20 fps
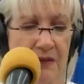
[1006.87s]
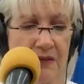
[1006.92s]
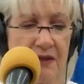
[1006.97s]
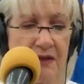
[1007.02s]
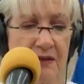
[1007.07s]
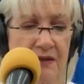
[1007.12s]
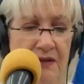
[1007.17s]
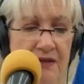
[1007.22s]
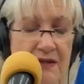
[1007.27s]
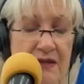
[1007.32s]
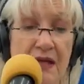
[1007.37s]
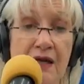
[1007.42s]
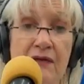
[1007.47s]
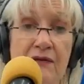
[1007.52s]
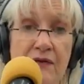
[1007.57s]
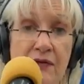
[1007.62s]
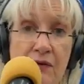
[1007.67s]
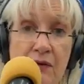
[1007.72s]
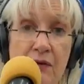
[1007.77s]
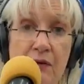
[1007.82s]
It's going to
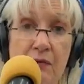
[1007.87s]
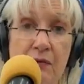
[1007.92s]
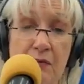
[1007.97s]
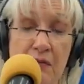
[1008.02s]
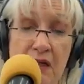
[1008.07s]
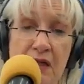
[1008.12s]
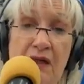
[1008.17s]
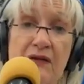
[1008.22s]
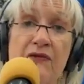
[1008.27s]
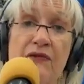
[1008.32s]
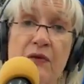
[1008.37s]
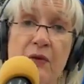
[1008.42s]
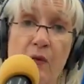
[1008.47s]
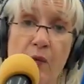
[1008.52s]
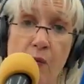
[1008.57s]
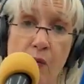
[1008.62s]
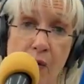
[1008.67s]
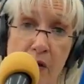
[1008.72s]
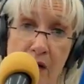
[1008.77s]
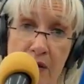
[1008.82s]
save you money for
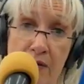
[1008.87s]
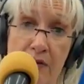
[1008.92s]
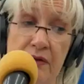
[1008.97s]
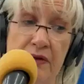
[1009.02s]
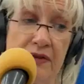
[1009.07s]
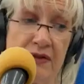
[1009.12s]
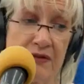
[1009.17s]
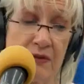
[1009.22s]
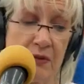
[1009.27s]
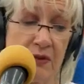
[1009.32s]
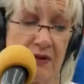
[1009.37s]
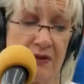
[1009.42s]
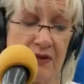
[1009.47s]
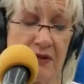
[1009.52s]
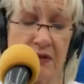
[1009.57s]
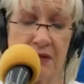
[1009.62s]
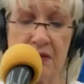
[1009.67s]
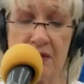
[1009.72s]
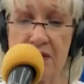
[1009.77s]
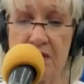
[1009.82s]
water is what
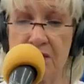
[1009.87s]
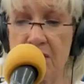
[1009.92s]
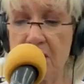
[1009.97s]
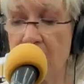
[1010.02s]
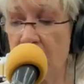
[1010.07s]
it's going to